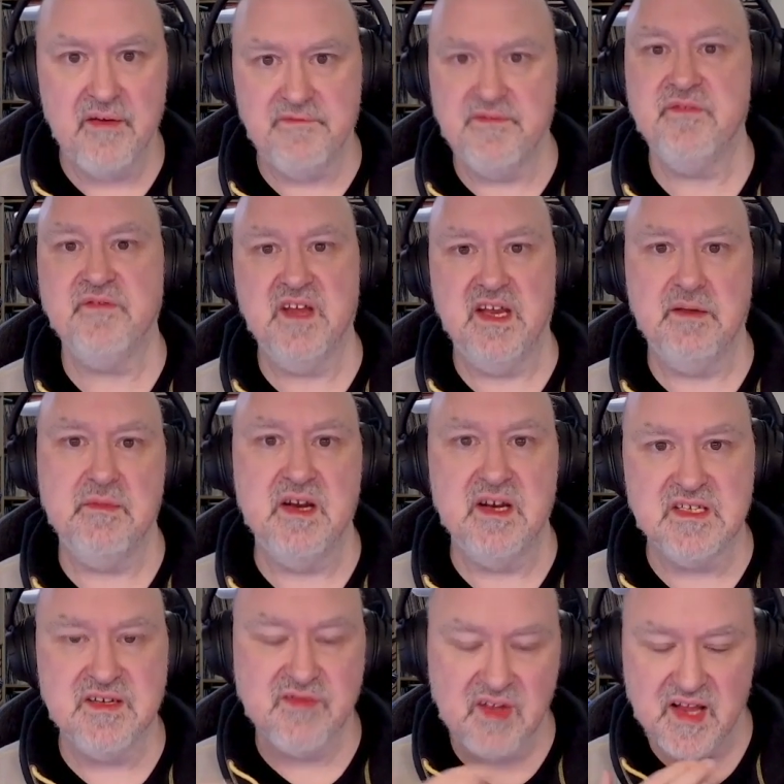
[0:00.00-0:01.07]
15
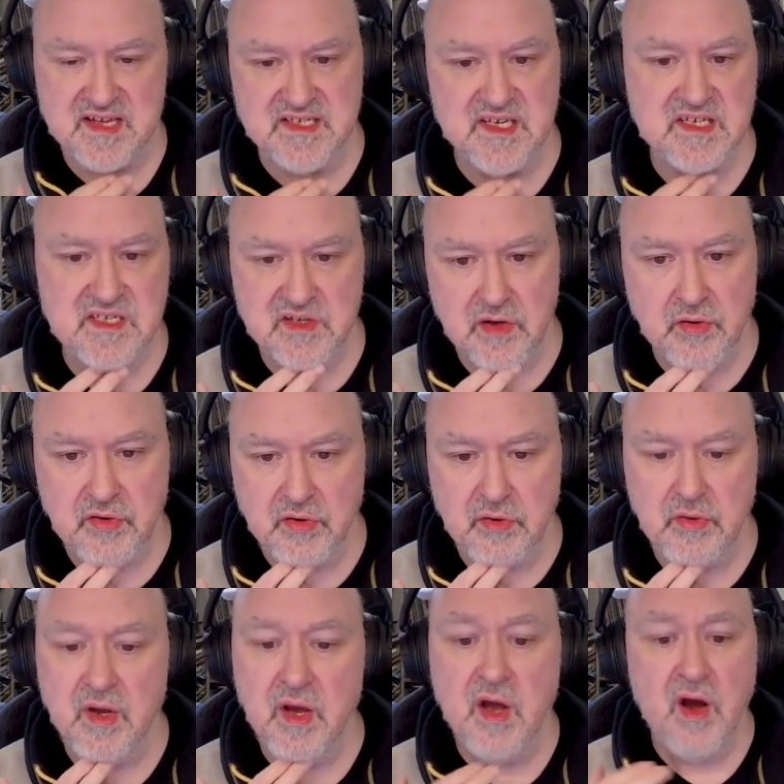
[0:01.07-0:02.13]
minutes of classic
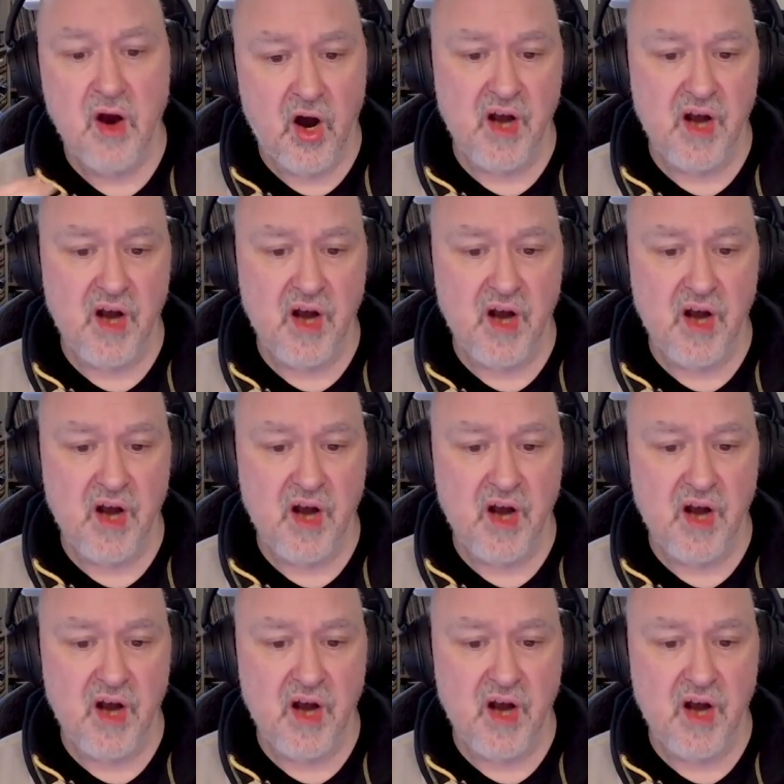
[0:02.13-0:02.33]
Sudoku. I